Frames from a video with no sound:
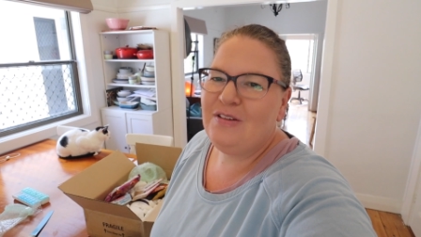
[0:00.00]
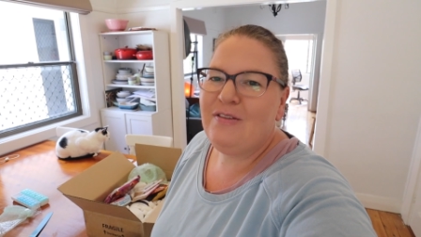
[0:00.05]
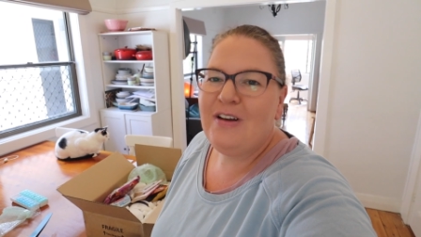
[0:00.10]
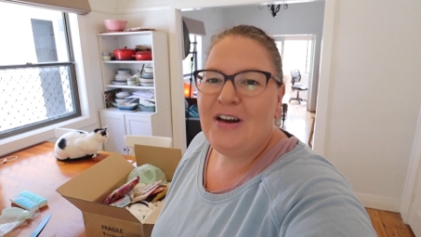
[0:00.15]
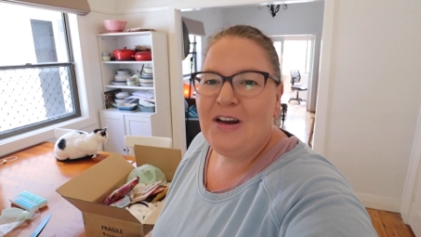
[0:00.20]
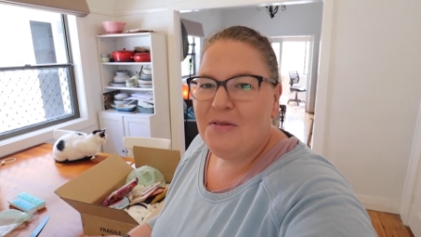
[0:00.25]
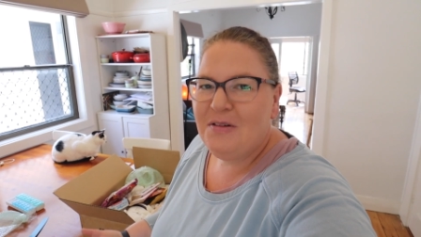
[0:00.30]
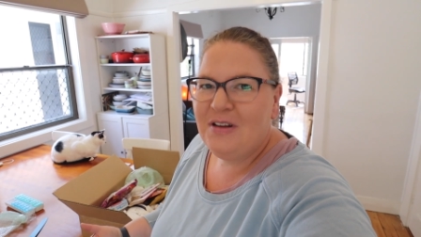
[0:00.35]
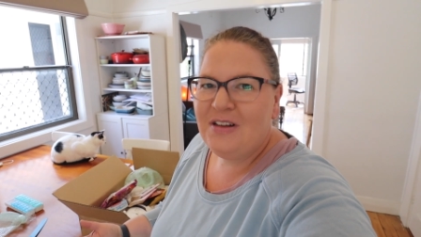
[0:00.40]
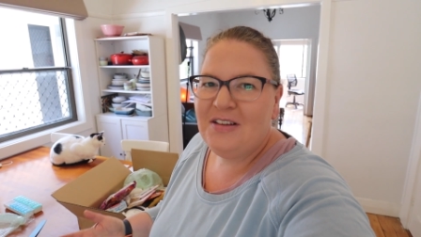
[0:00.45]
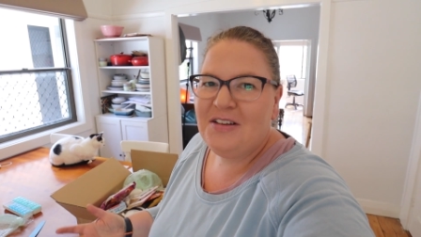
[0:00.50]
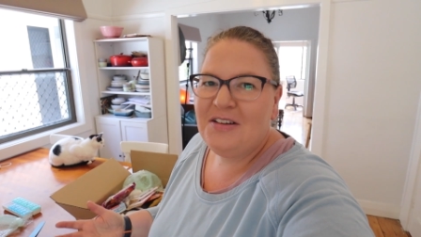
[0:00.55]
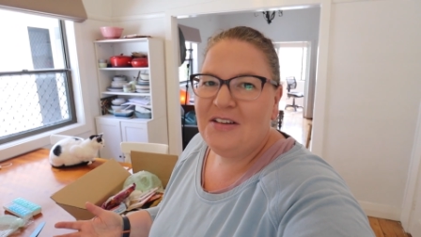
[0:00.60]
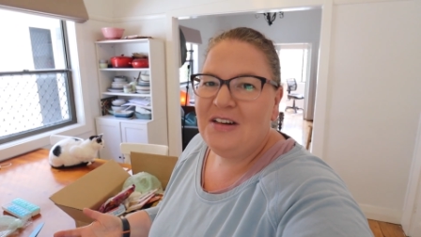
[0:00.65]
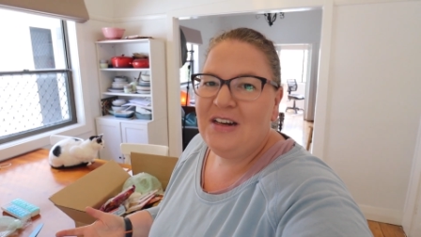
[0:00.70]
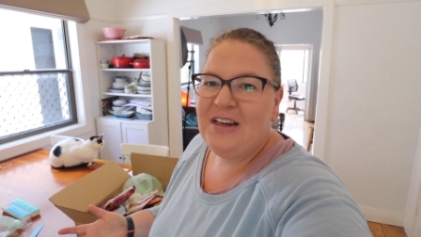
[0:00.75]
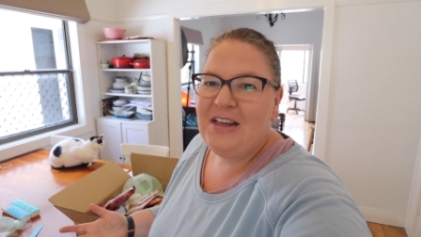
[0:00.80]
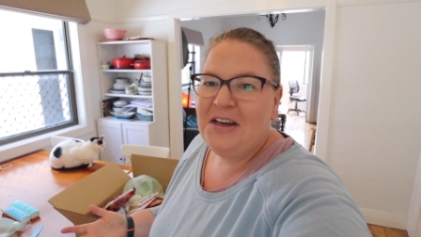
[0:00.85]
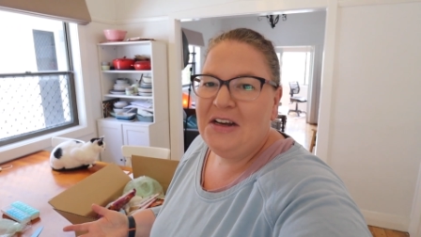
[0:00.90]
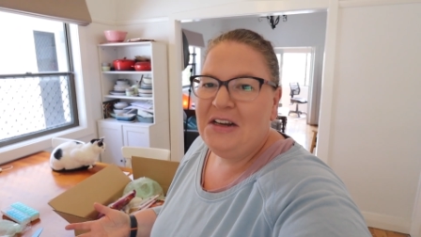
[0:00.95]
If anyone's
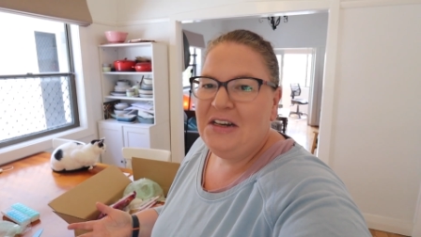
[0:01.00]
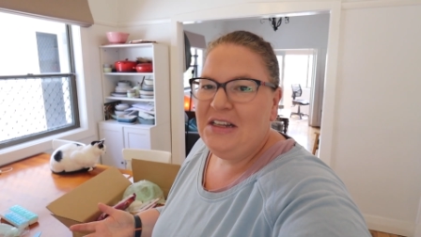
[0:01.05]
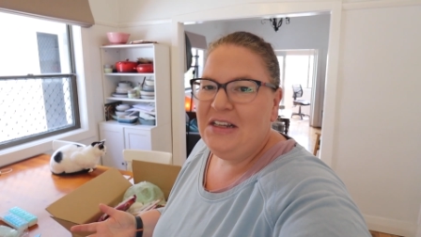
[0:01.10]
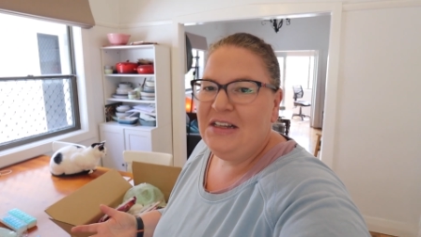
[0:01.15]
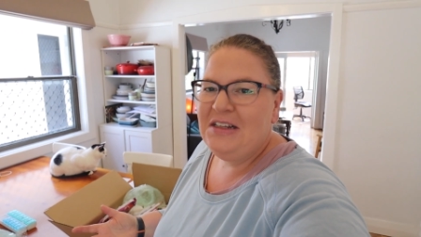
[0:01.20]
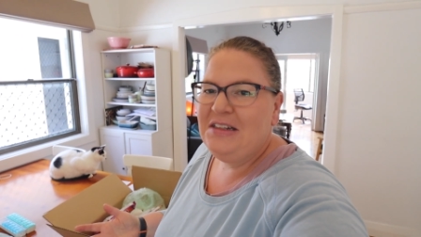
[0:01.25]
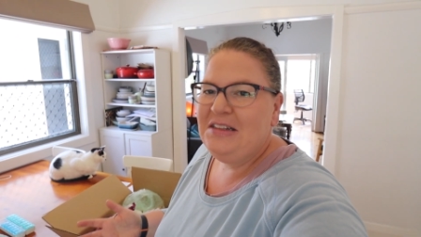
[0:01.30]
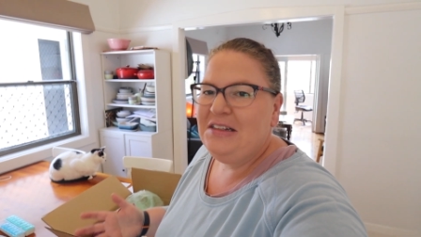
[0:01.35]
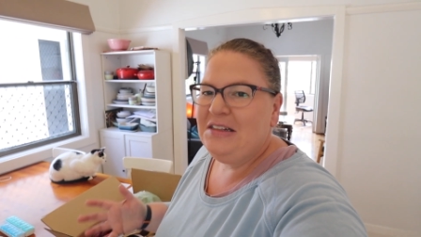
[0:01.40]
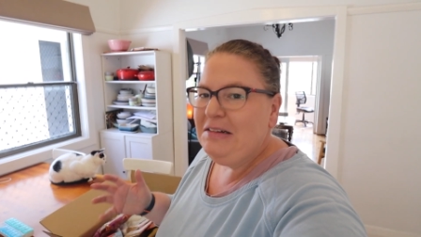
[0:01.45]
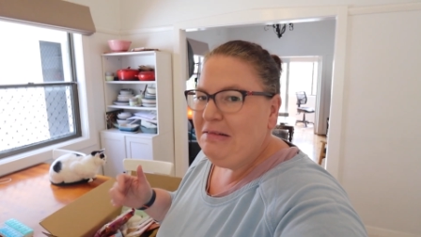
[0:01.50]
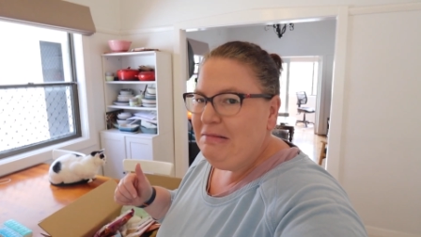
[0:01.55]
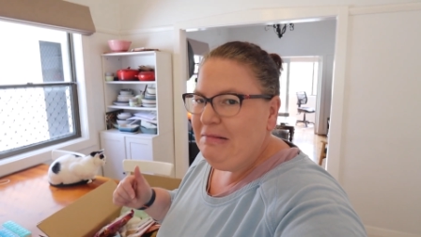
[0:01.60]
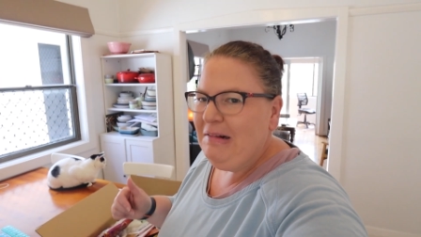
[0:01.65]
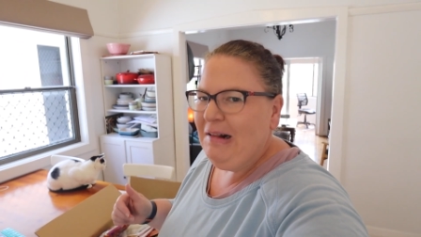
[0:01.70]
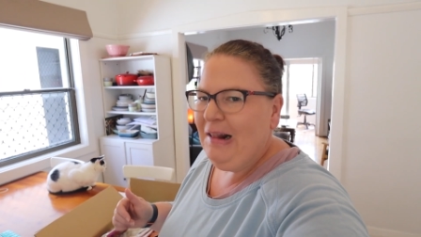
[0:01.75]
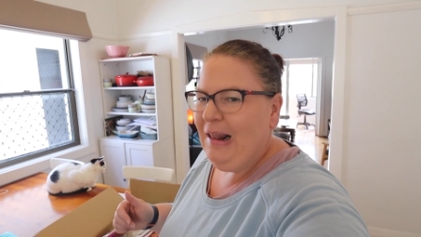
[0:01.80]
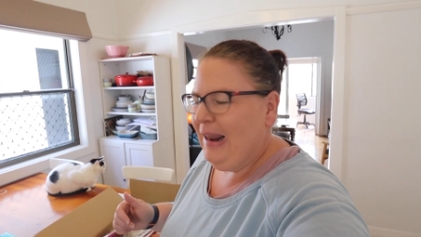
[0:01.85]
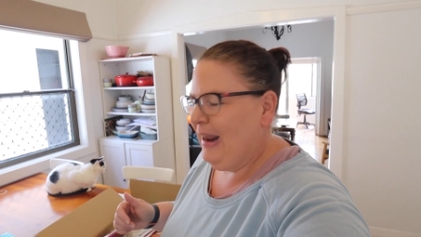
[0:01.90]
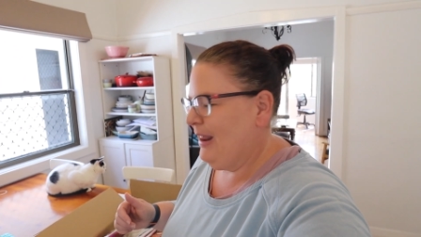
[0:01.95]
got any ideas,
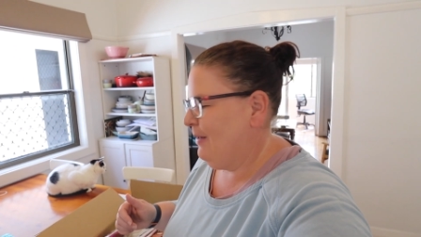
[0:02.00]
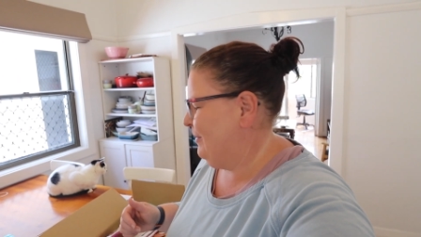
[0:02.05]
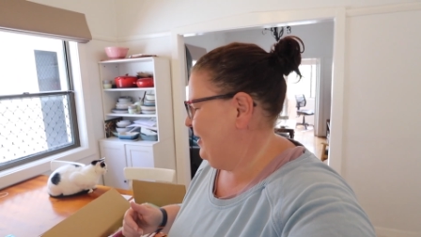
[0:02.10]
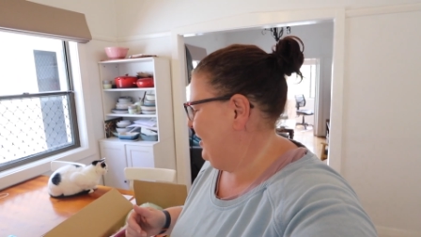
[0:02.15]
let